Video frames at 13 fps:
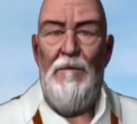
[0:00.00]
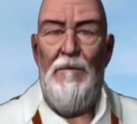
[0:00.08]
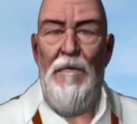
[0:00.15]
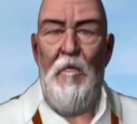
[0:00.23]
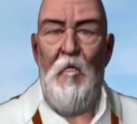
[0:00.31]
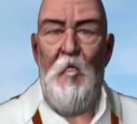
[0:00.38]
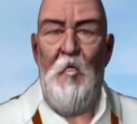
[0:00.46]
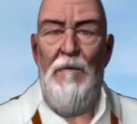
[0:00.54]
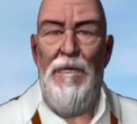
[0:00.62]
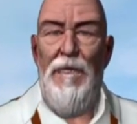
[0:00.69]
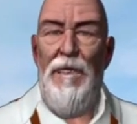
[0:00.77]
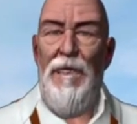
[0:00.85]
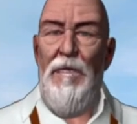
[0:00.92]
When you
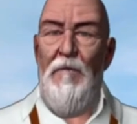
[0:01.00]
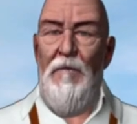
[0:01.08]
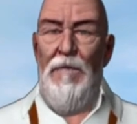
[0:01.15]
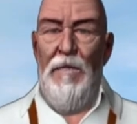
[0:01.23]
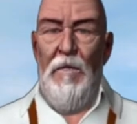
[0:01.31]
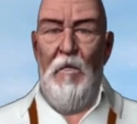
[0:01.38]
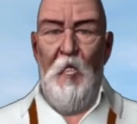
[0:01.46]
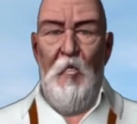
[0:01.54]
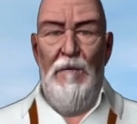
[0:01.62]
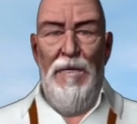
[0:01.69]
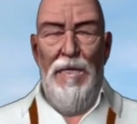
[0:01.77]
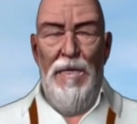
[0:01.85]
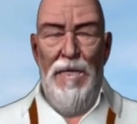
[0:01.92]
invest in a mutual
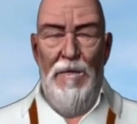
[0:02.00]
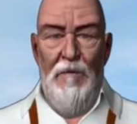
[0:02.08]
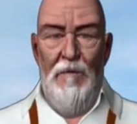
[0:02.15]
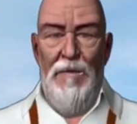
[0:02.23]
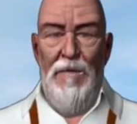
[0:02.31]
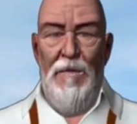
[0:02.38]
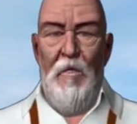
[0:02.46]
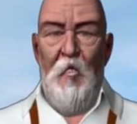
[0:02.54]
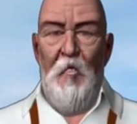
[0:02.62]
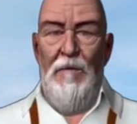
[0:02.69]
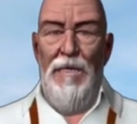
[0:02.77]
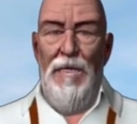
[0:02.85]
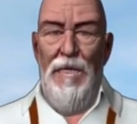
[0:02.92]
fund, you are pooling your
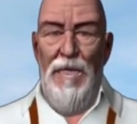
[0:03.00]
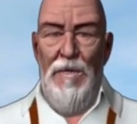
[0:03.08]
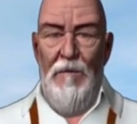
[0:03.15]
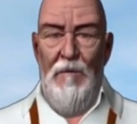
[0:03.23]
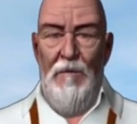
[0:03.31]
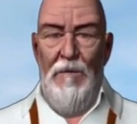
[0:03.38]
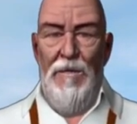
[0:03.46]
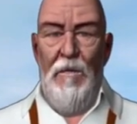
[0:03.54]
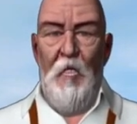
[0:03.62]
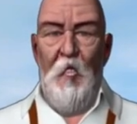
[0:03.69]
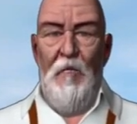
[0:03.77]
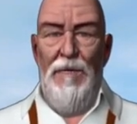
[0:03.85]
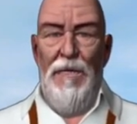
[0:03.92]
money with many
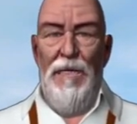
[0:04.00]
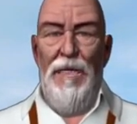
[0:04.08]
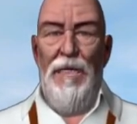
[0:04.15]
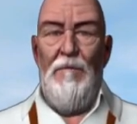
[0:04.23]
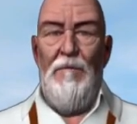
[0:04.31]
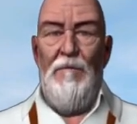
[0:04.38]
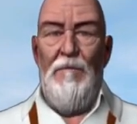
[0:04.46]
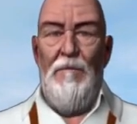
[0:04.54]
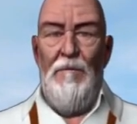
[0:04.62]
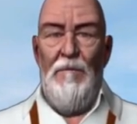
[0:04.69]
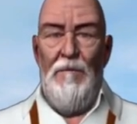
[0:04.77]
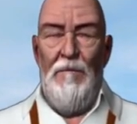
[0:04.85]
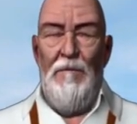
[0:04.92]
other investors.
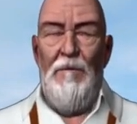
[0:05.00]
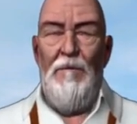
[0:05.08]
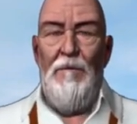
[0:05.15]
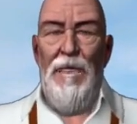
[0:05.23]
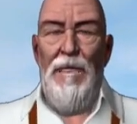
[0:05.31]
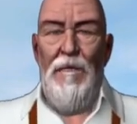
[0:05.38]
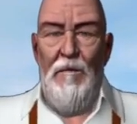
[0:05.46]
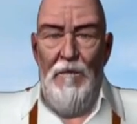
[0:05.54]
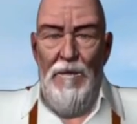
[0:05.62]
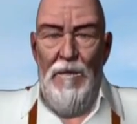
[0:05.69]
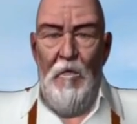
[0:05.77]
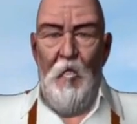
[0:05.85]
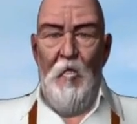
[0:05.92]

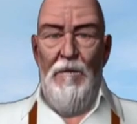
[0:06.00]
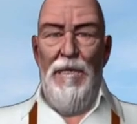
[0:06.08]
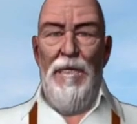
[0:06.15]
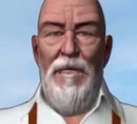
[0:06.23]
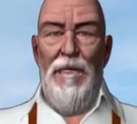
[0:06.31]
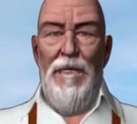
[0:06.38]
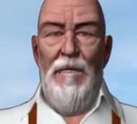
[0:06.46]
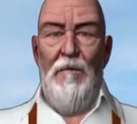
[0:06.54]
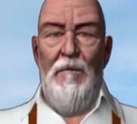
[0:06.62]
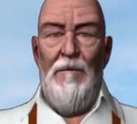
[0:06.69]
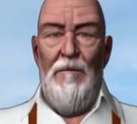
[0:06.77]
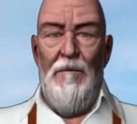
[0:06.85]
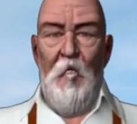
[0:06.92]
Mutual fund issues
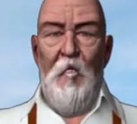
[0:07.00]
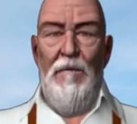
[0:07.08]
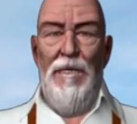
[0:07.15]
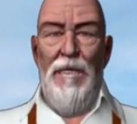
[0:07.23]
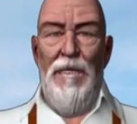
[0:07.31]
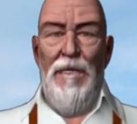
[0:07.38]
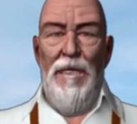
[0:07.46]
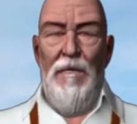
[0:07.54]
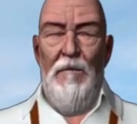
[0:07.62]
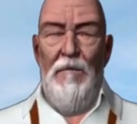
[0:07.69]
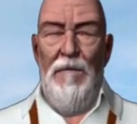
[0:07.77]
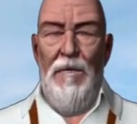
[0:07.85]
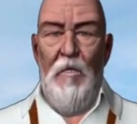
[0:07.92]
units against the
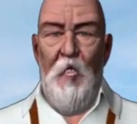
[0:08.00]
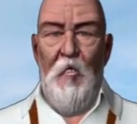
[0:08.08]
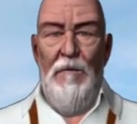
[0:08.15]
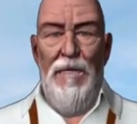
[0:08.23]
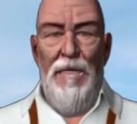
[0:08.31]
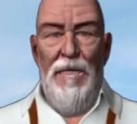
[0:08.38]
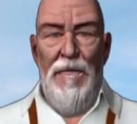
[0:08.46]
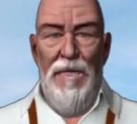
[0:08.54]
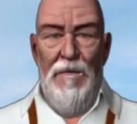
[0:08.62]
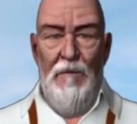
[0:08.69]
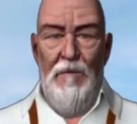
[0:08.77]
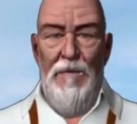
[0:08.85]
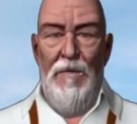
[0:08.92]
amount invested at the
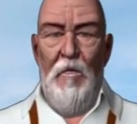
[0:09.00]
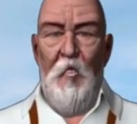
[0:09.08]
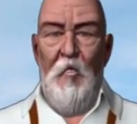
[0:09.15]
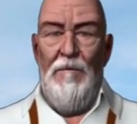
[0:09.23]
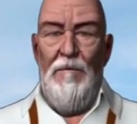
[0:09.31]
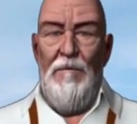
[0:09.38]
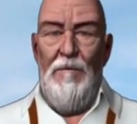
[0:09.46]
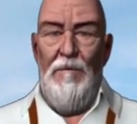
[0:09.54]
prevailing NAV.